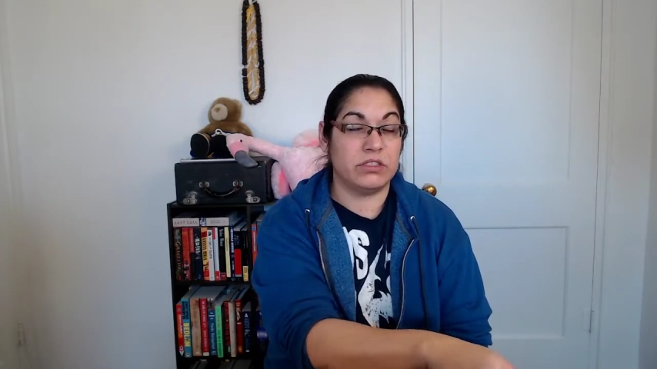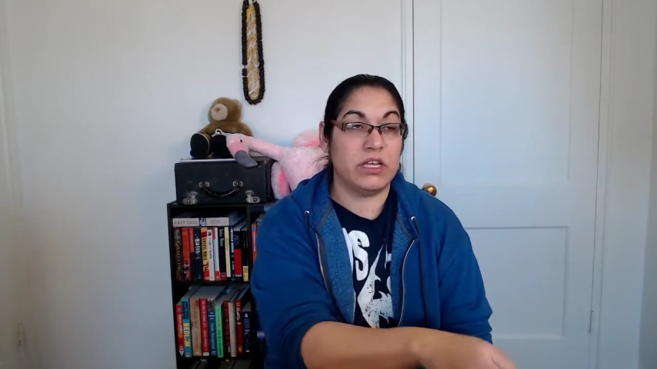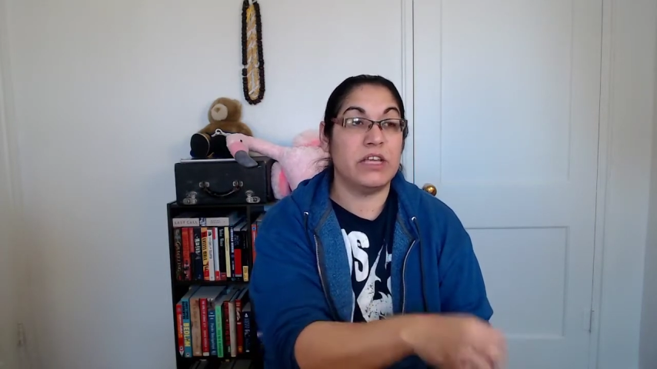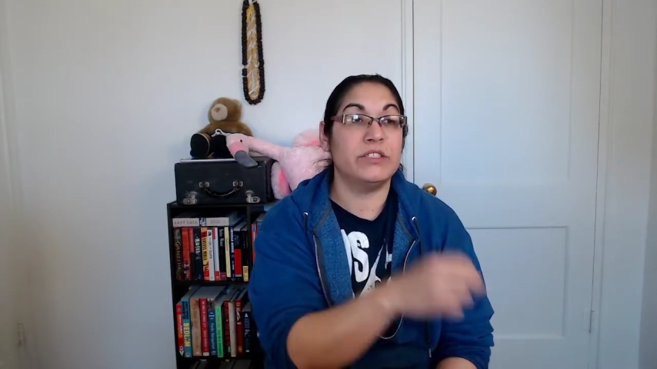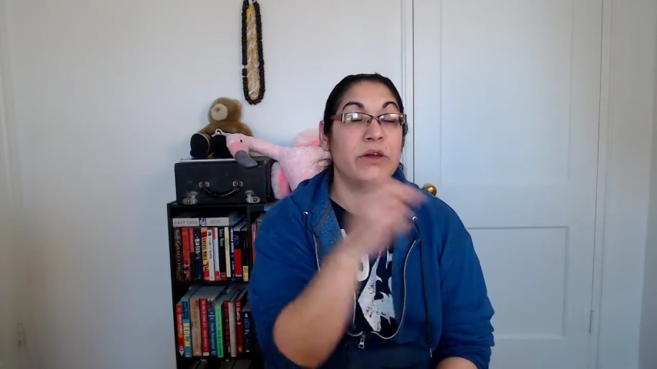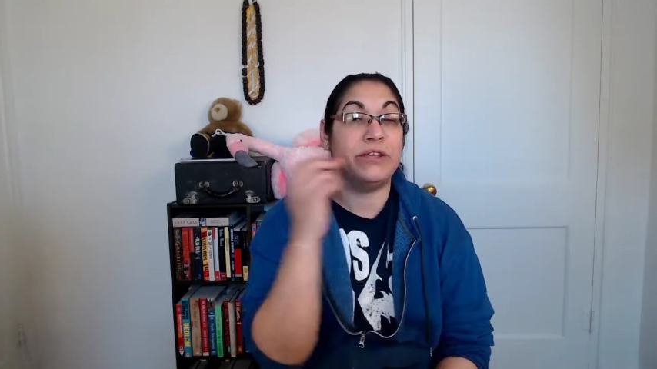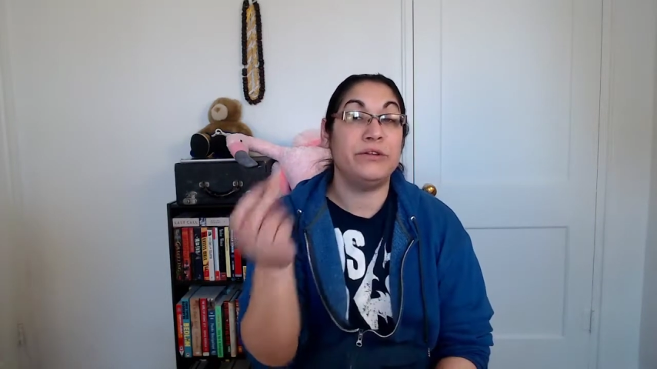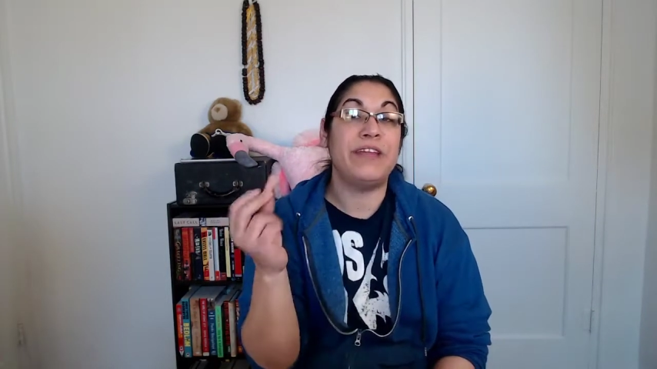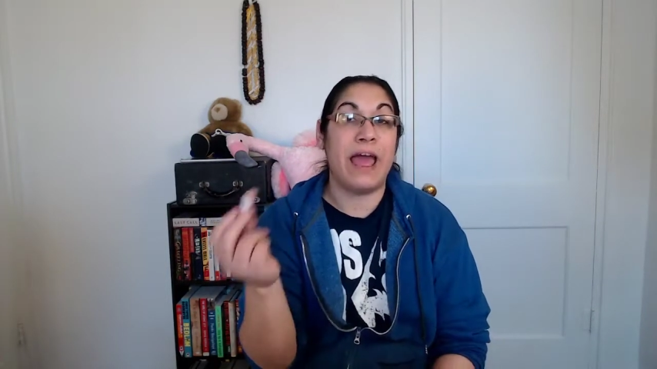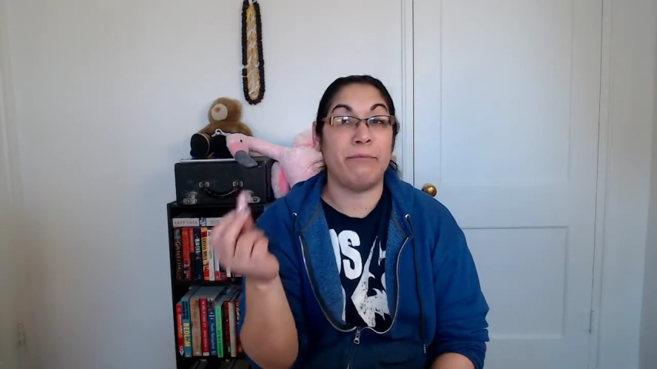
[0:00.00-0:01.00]
So I
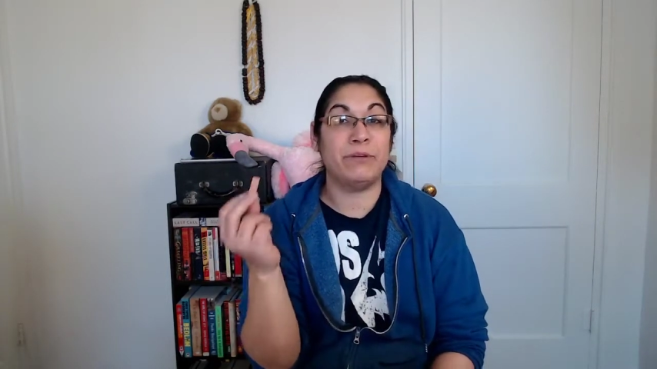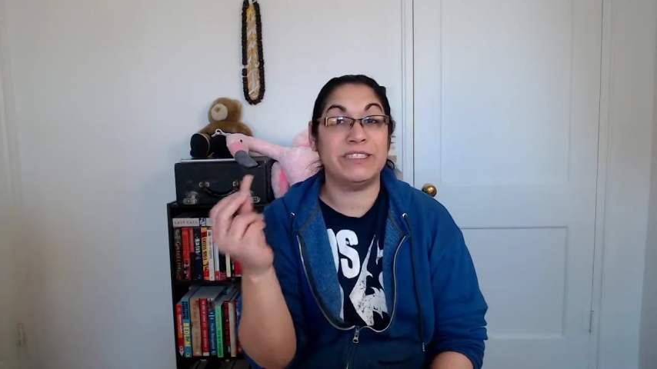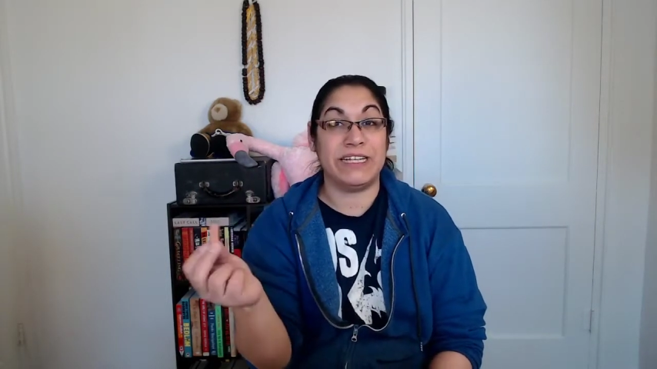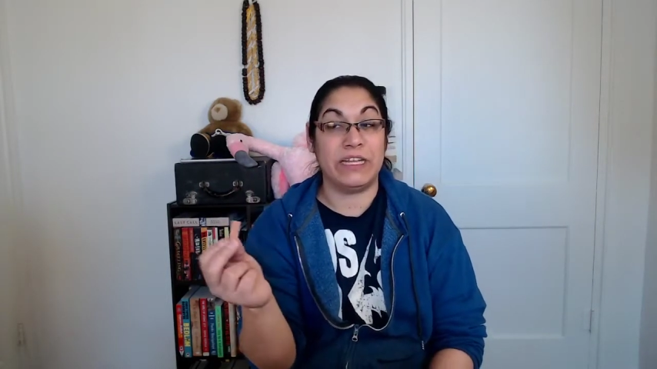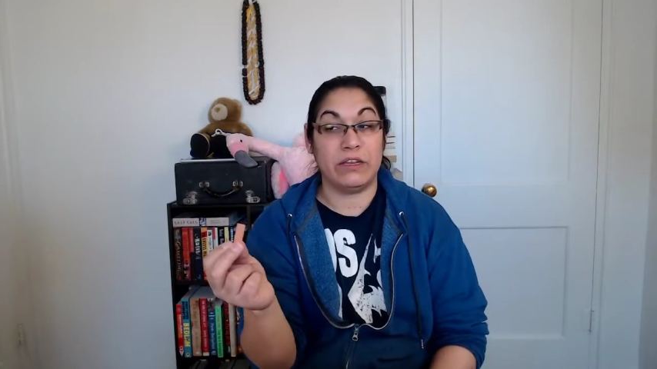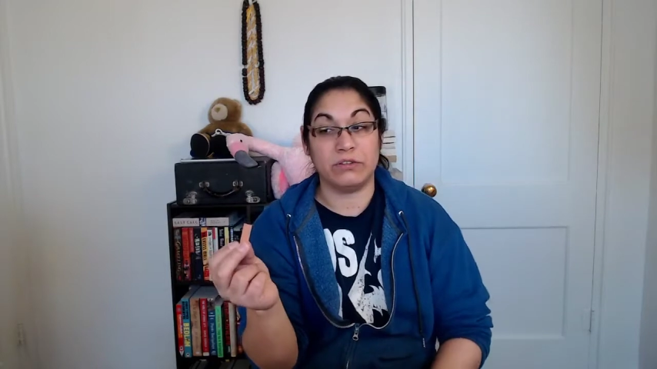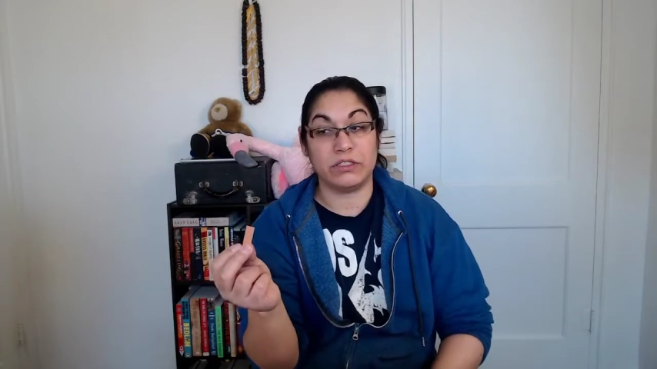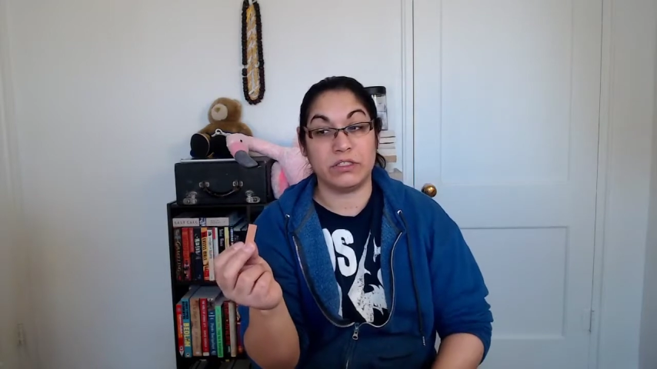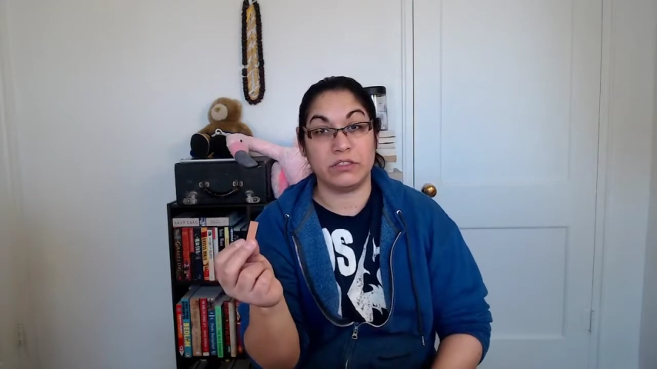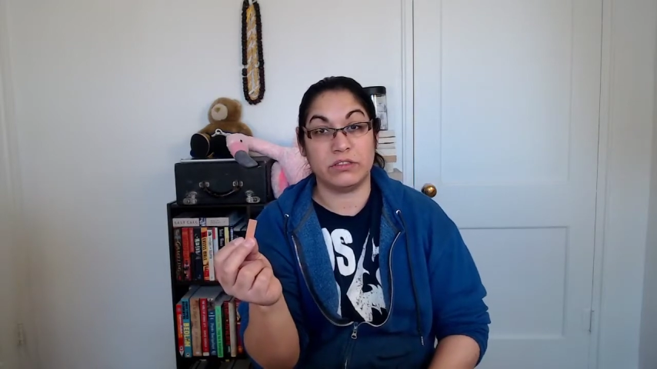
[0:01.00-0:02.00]
do tab with sticky
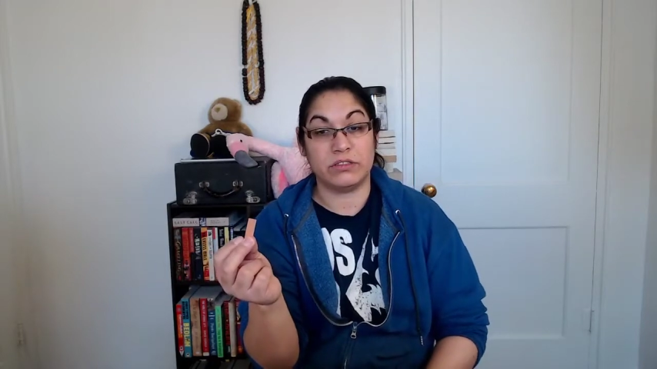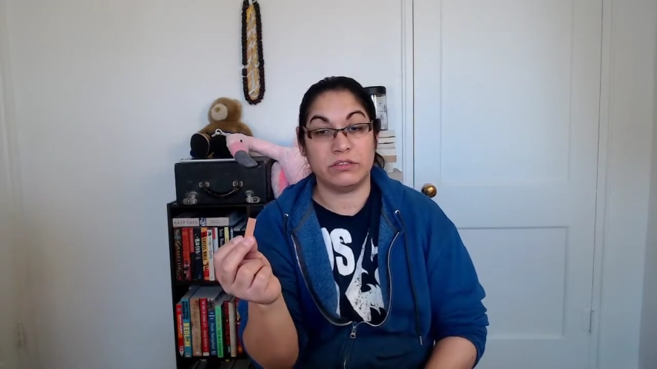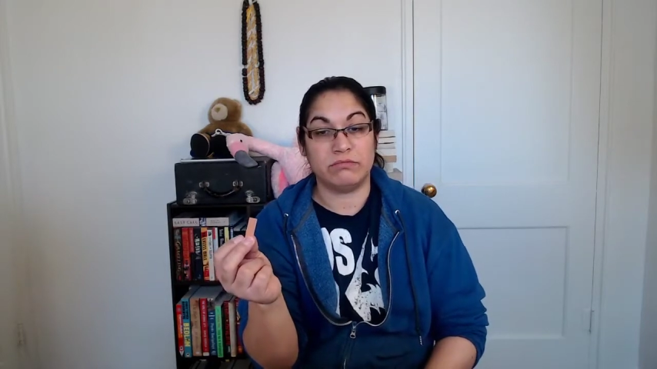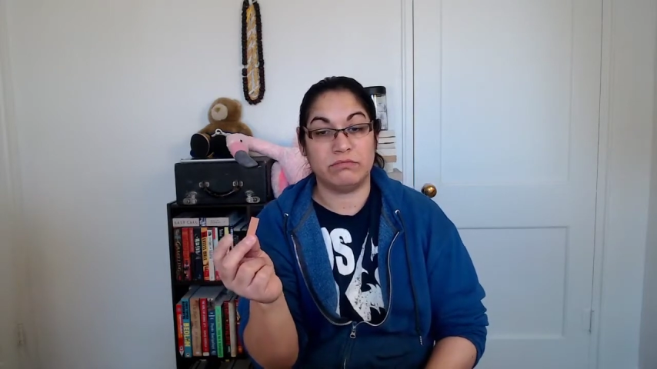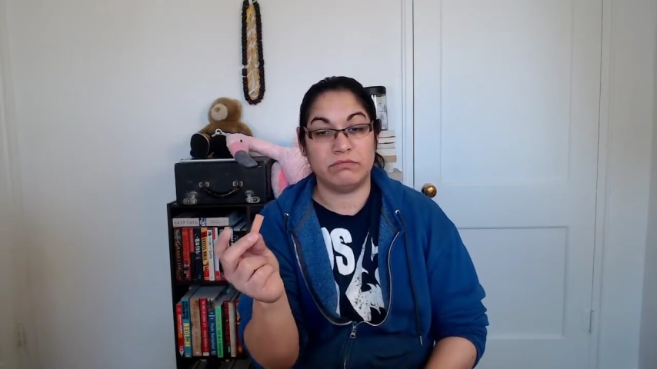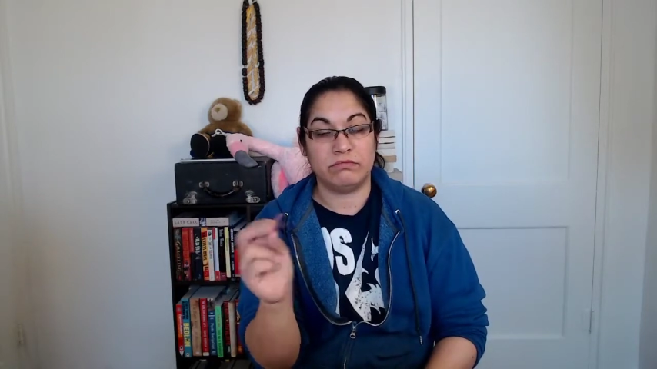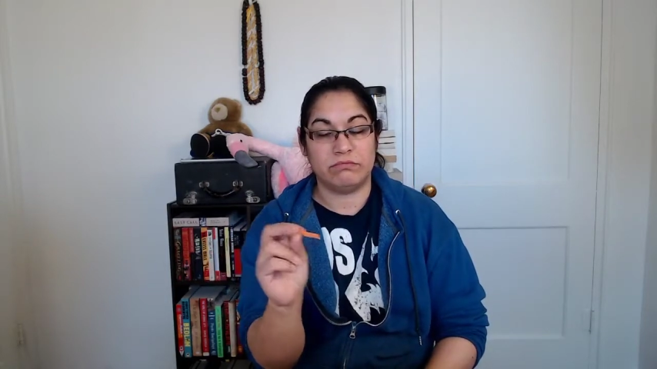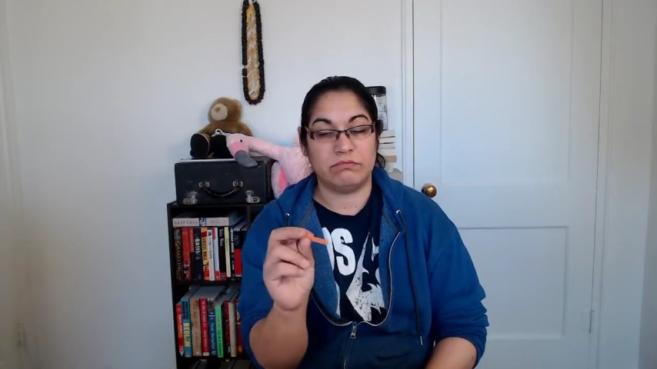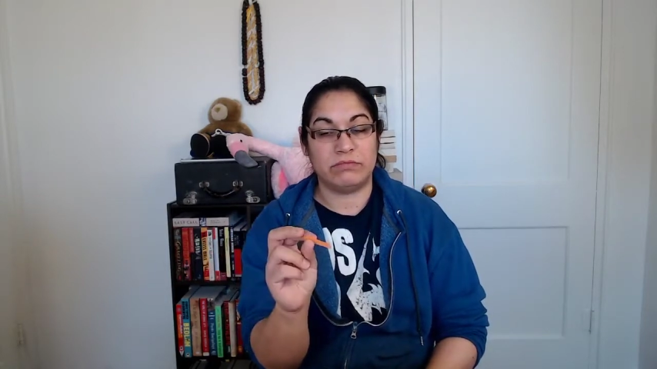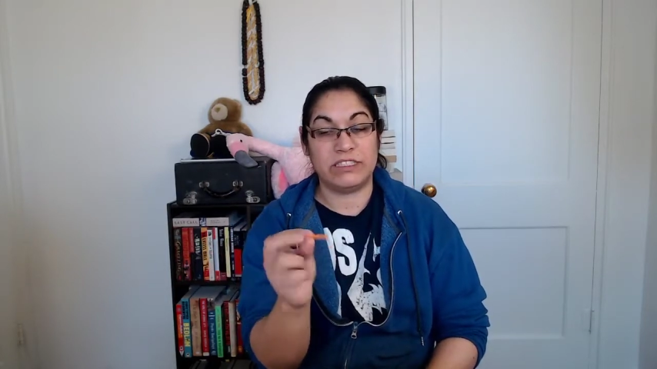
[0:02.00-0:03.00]
notes.
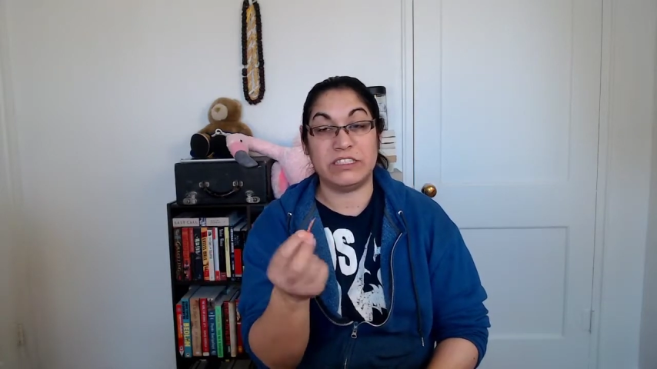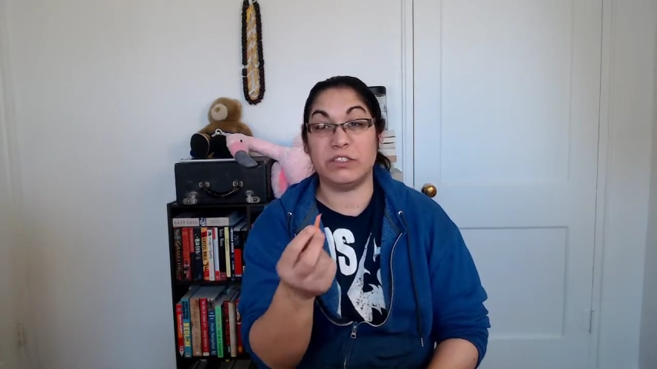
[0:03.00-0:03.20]
This